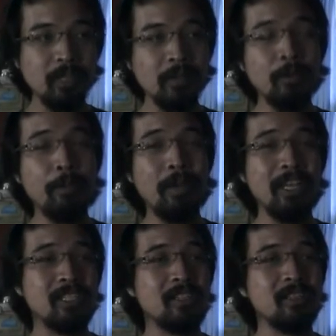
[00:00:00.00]

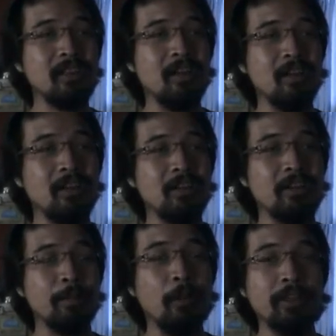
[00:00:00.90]
replace
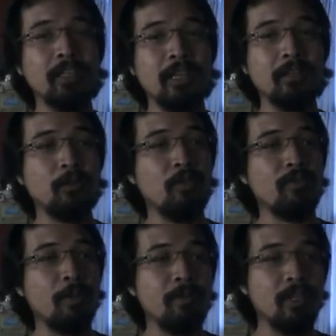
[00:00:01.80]
the point that I took
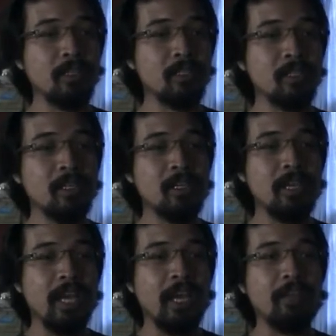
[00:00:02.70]
from this
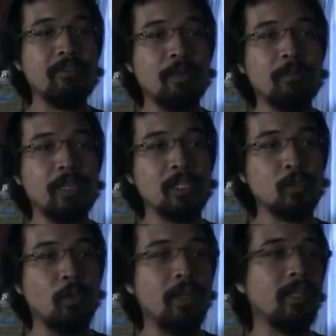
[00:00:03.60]
and from
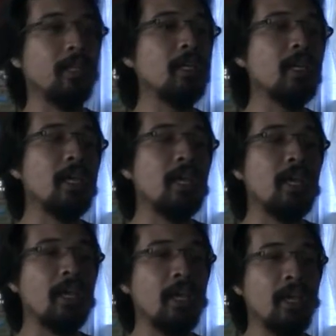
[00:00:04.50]
this one.
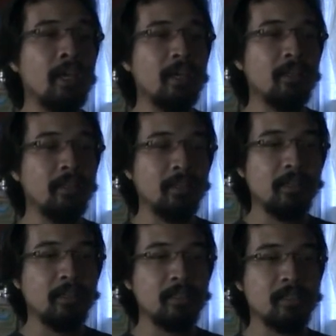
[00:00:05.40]
And
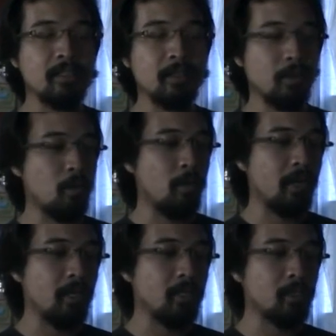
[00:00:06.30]
so what
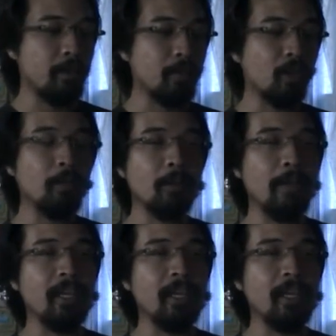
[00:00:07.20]
else? So I've talked about my